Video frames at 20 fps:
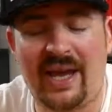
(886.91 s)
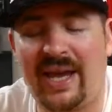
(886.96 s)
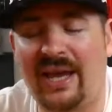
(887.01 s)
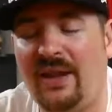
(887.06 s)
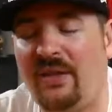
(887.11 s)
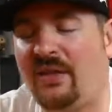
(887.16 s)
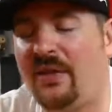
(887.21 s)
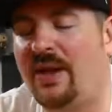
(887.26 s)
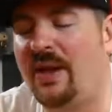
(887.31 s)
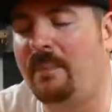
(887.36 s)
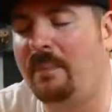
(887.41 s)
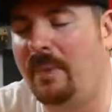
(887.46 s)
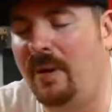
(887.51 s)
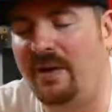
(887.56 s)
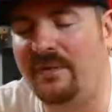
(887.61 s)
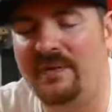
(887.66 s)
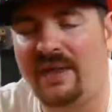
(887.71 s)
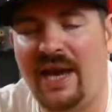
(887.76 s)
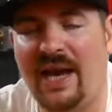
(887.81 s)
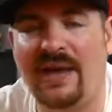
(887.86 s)
Anything
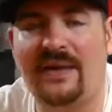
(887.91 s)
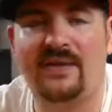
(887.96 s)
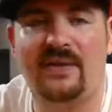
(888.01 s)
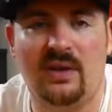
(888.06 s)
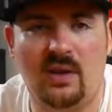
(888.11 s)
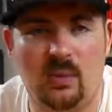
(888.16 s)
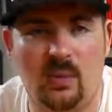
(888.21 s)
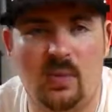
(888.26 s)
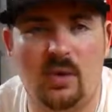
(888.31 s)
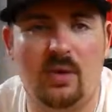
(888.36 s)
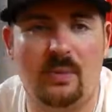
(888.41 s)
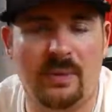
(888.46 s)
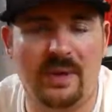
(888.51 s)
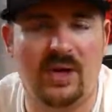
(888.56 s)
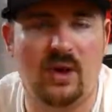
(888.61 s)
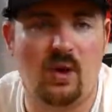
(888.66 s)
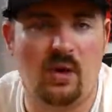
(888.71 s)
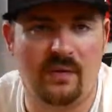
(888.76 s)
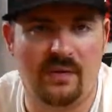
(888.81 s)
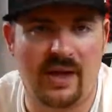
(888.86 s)
above that, there will
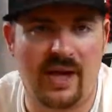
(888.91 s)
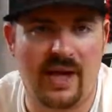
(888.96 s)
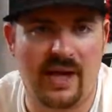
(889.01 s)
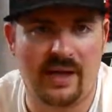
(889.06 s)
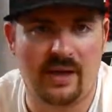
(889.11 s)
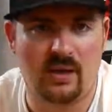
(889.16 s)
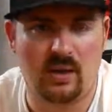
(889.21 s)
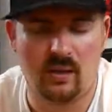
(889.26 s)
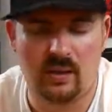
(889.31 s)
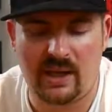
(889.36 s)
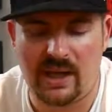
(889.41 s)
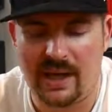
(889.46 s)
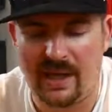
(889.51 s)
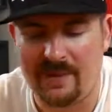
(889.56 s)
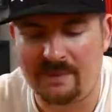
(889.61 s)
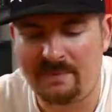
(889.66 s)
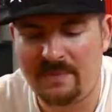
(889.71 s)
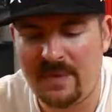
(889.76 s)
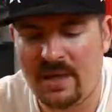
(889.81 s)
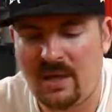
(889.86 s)
be overhang,
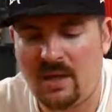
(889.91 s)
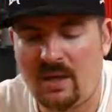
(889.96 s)
okay?